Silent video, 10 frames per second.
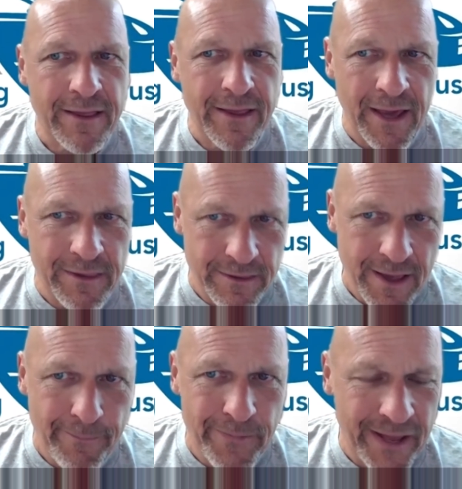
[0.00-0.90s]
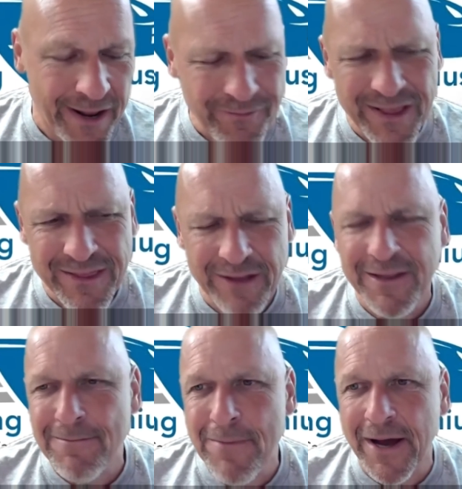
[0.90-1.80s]
accept that. And I really thought
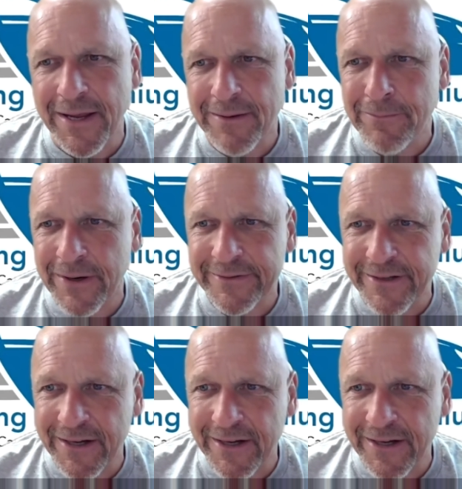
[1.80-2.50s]
they might, but